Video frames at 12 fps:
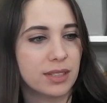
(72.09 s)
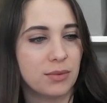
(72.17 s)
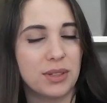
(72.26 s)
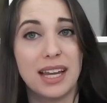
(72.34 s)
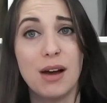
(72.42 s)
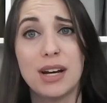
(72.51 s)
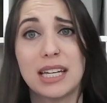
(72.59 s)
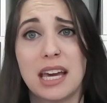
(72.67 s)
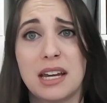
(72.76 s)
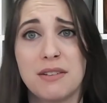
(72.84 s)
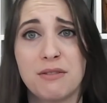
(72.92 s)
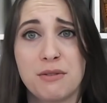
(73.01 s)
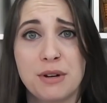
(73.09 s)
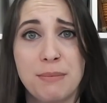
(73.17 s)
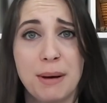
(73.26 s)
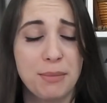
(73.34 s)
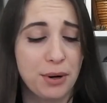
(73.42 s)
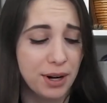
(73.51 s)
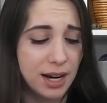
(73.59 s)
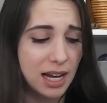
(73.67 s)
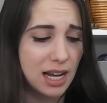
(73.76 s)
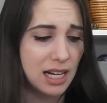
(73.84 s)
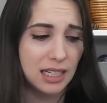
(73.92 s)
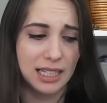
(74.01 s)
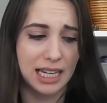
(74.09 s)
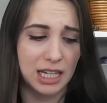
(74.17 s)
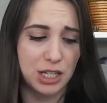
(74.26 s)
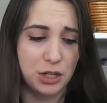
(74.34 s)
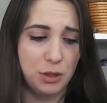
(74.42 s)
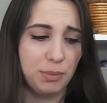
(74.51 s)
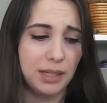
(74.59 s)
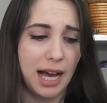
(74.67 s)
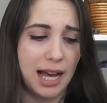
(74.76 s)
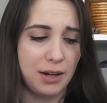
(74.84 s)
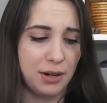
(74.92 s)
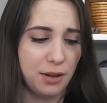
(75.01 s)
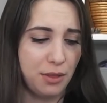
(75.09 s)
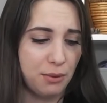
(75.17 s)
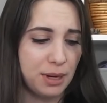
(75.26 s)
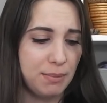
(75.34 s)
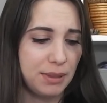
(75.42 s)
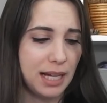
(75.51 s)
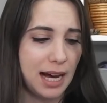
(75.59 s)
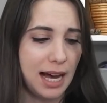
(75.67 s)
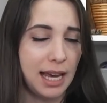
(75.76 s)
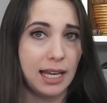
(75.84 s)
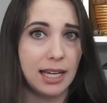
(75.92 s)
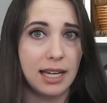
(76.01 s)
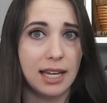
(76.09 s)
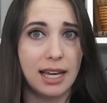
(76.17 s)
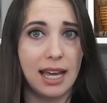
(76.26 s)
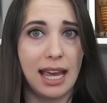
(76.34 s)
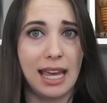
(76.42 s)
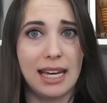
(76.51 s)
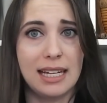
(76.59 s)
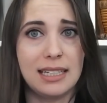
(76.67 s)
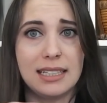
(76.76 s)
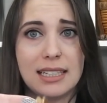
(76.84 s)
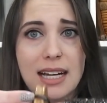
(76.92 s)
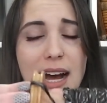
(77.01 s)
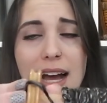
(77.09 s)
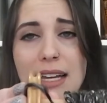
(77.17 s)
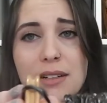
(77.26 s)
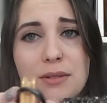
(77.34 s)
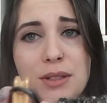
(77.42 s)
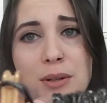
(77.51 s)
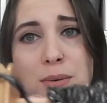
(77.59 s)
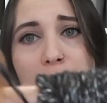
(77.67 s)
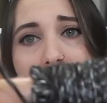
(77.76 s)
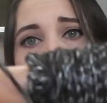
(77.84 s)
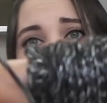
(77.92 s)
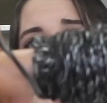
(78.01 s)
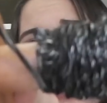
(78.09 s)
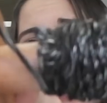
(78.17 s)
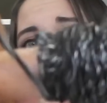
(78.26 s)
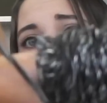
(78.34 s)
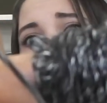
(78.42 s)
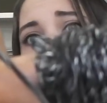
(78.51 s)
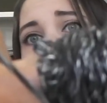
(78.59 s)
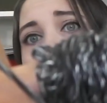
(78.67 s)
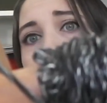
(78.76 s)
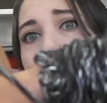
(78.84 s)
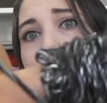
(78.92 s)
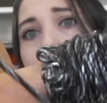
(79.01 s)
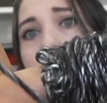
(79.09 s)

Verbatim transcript: well now I can't even remember, like a two ply or a three ply, and I don't know what I'm doing now.